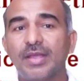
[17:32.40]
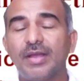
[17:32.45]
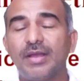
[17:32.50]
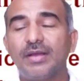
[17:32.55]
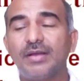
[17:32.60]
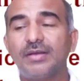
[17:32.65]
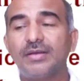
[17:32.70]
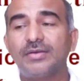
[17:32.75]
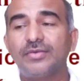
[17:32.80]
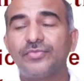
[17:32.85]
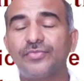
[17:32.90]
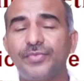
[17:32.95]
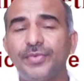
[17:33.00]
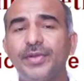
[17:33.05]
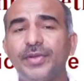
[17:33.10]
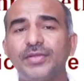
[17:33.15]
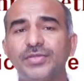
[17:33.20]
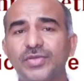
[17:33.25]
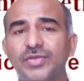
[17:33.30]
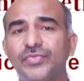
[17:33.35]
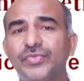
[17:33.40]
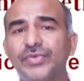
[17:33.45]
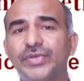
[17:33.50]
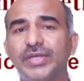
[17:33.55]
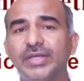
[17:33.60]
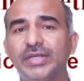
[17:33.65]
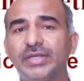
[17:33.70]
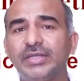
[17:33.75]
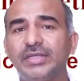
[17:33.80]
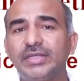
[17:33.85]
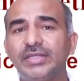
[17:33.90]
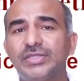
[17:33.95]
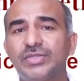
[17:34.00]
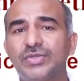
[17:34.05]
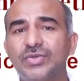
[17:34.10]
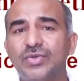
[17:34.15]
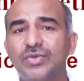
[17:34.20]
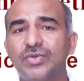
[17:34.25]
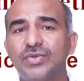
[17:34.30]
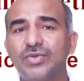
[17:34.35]
philosophically
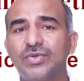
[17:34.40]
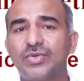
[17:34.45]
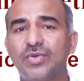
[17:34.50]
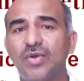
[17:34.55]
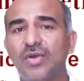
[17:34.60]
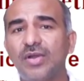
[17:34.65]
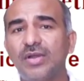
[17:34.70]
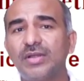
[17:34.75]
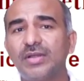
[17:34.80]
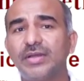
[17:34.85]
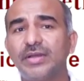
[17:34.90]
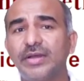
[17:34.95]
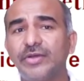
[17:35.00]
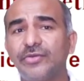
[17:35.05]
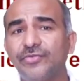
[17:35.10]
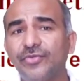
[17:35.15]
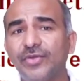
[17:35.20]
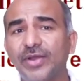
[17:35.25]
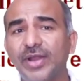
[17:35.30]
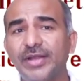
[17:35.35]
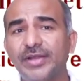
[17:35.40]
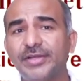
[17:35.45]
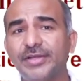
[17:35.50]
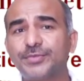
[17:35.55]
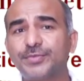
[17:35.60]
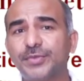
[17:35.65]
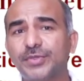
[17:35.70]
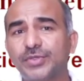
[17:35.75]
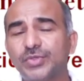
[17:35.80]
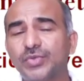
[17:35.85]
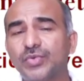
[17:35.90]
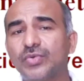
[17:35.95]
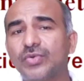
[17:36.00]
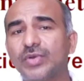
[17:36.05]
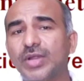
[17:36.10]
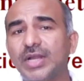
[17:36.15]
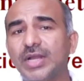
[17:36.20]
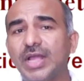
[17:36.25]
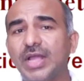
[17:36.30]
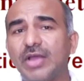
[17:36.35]
is called a flight response,
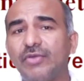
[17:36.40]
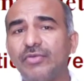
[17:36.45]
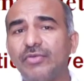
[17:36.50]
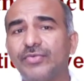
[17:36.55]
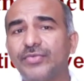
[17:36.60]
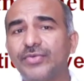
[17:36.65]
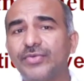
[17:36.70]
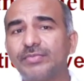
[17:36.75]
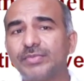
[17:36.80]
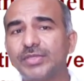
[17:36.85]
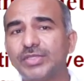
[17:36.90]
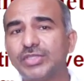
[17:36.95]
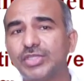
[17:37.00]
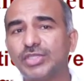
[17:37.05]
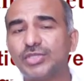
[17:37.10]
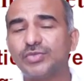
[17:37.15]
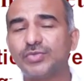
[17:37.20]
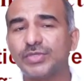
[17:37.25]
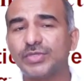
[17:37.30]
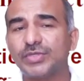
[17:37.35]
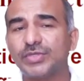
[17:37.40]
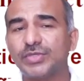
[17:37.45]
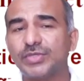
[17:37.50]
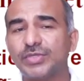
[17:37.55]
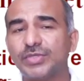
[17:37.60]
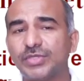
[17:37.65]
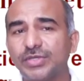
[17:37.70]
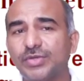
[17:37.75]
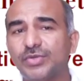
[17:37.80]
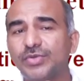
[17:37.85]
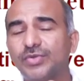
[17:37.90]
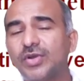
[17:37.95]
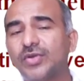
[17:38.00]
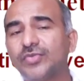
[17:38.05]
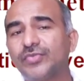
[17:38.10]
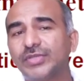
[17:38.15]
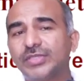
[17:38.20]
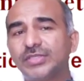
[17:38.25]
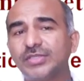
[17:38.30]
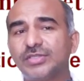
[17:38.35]
to run away from the situation, do not
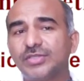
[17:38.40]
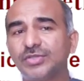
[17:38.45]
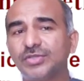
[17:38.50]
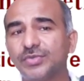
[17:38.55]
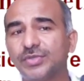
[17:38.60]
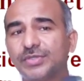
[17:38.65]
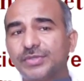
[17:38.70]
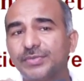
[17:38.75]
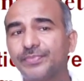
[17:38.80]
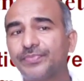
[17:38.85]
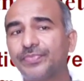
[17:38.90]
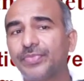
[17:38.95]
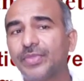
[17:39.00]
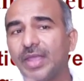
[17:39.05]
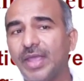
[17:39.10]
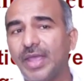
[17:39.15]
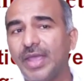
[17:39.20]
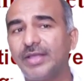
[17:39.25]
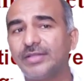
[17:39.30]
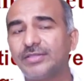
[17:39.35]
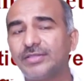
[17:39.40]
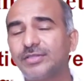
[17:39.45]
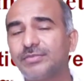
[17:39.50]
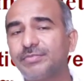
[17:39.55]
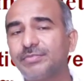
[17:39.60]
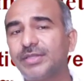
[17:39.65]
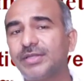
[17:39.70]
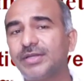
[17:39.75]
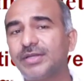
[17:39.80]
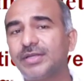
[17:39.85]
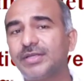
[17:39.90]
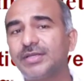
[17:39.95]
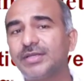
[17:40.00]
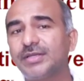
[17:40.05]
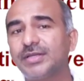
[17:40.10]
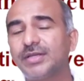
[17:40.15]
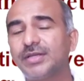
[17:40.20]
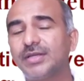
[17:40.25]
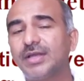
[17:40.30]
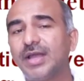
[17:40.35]
face the situation. And
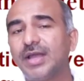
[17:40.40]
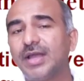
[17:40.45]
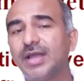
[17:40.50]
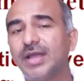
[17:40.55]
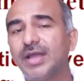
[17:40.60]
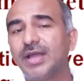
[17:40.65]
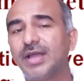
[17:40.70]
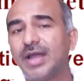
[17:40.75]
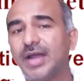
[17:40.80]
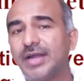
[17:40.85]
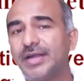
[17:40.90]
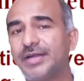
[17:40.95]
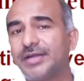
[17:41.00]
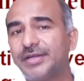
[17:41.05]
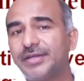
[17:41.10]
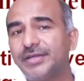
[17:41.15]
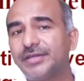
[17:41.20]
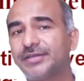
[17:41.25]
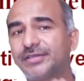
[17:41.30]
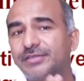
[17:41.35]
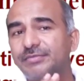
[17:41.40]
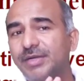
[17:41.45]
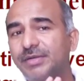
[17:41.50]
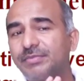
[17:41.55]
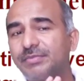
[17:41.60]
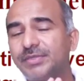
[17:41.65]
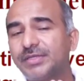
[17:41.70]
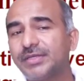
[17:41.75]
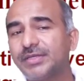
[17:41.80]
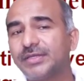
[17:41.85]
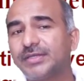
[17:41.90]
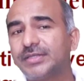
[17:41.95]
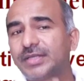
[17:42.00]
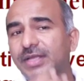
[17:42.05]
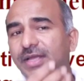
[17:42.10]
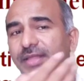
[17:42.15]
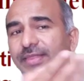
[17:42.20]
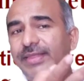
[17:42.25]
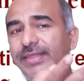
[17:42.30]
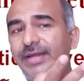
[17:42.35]
sympathetic, heart rate increase, blood pressure
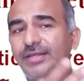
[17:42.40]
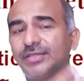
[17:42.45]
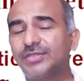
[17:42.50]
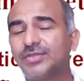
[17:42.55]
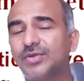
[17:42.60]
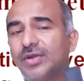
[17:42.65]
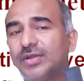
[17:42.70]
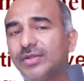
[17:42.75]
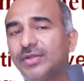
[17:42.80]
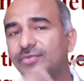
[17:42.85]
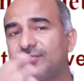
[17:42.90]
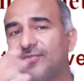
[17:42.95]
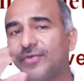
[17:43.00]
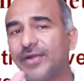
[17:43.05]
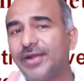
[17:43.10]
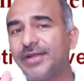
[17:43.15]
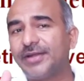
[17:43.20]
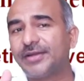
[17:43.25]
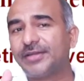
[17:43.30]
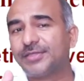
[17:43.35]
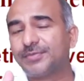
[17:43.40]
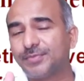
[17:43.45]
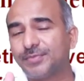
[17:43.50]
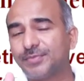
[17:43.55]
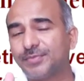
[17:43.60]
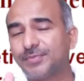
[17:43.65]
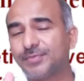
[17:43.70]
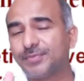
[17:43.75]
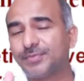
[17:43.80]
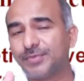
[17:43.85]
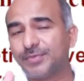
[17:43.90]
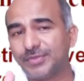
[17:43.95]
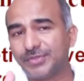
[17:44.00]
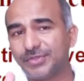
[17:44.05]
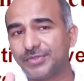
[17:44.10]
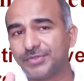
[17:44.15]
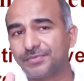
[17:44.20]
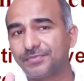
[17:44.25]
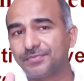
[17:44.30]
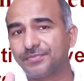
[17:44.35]
increase, that is called the fight
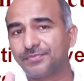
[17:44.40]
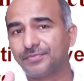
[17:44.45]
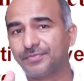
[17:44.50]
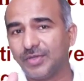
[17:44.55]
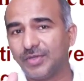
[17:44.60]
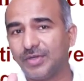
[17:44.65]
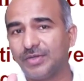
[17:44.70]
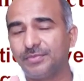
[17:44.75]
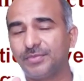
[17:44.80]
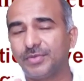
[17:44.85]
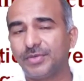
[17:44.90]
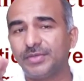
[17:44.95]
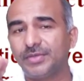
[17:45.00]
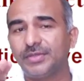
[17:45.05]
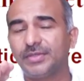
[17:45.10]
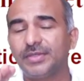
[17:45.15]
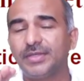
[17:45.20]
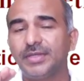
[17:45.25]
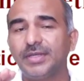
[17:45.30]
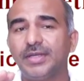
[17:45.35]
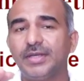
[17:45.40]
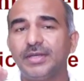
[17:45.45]
response. Got the point?